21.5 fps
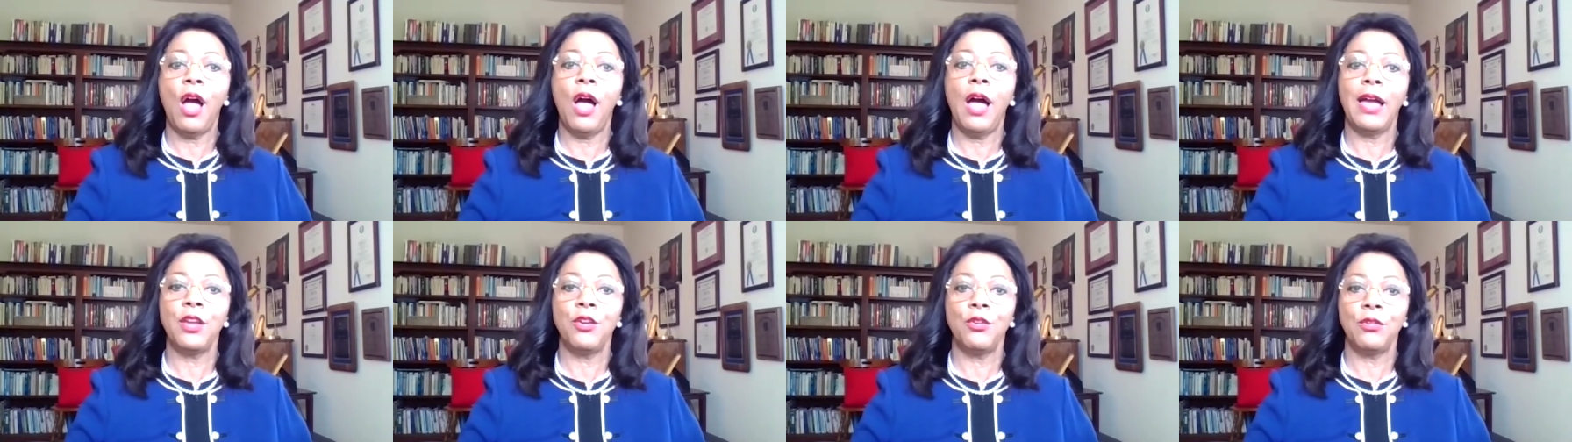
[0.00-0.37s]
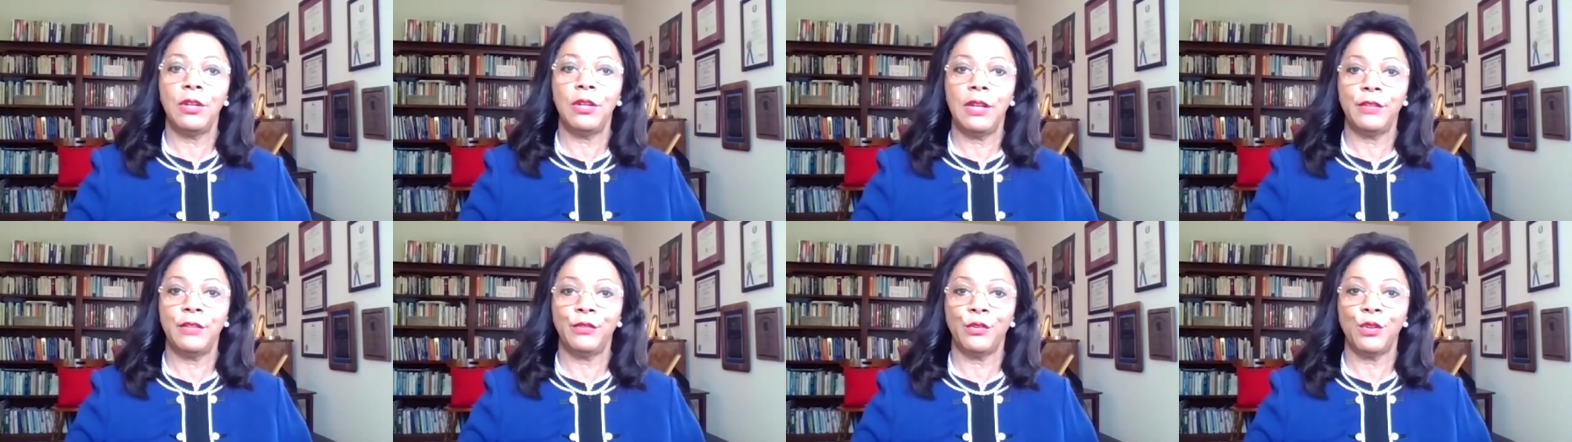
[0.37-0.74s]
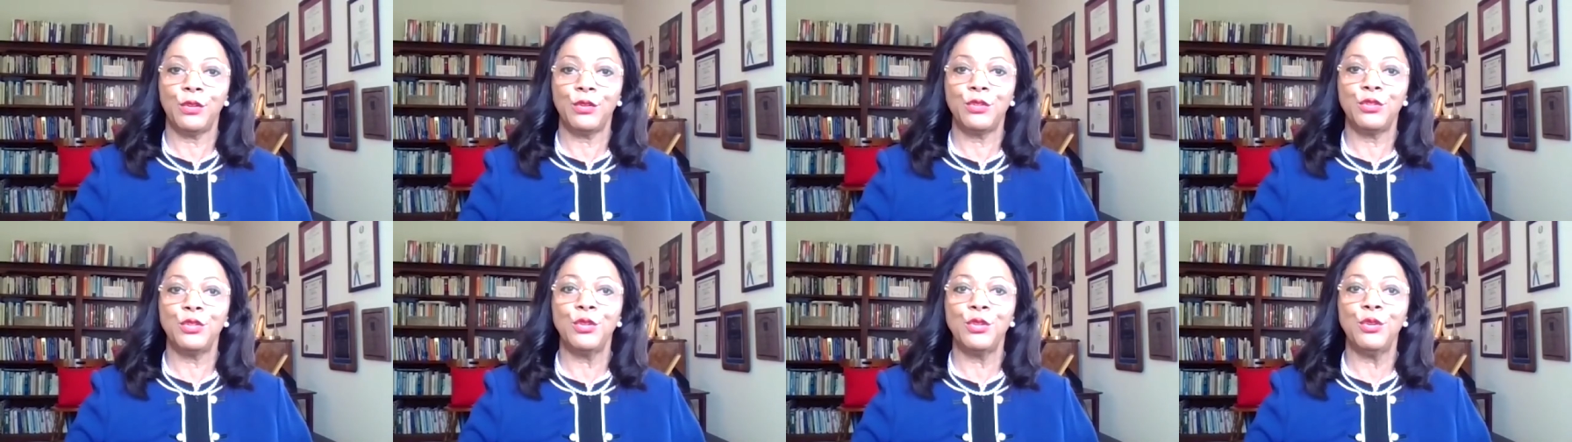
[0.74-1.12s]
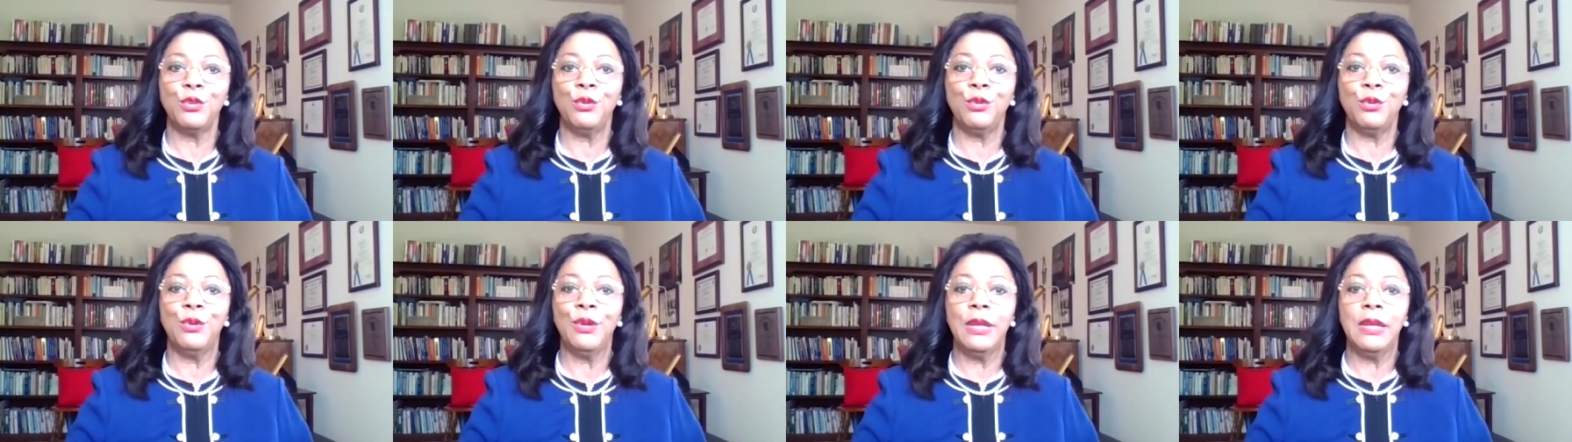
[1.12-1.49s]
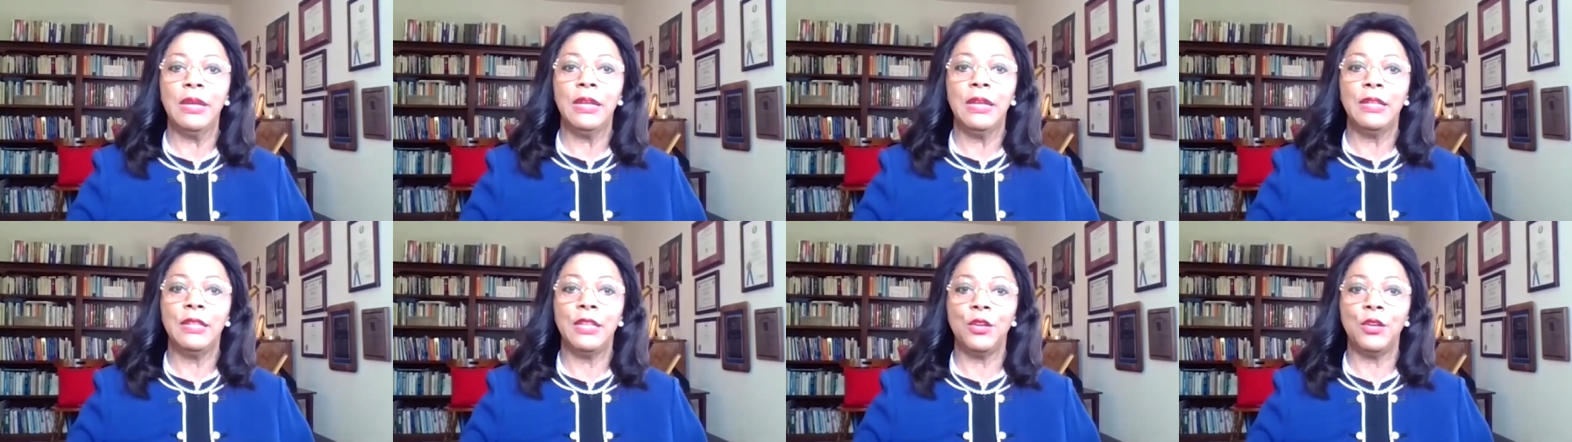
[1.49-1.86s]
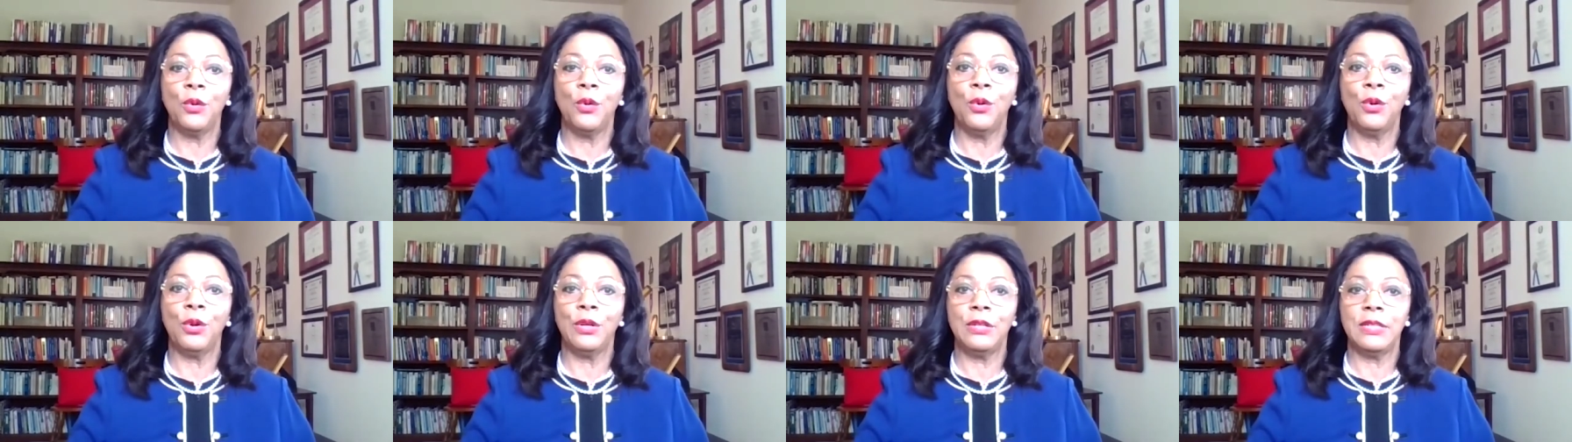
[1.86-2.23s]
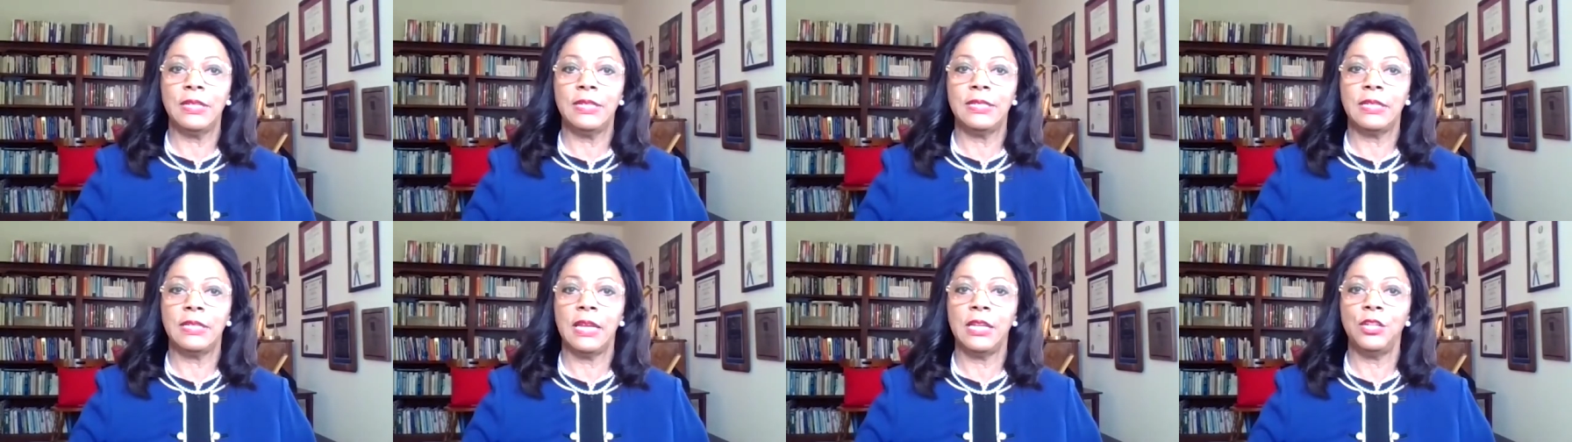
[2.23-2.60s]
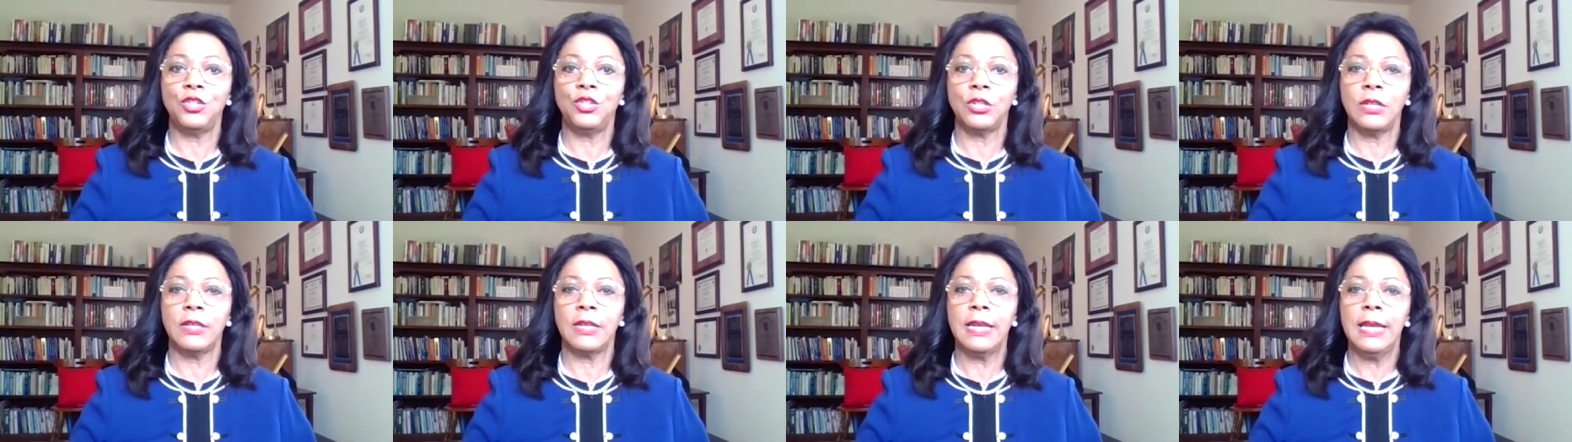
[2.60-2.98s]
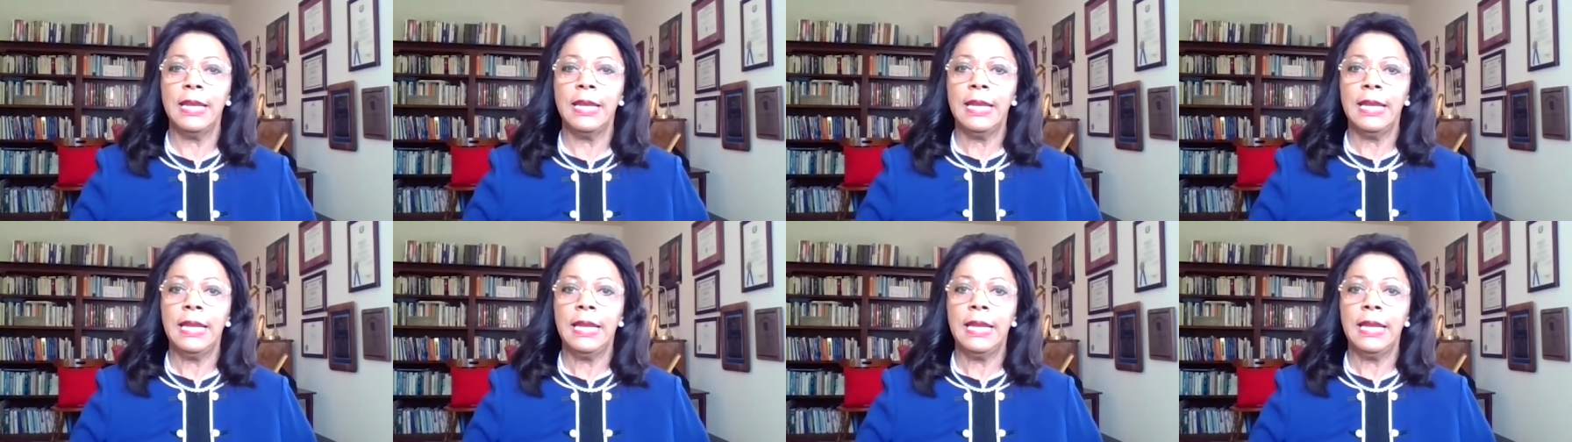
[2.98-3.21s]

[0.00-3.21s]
a higher level to the organization.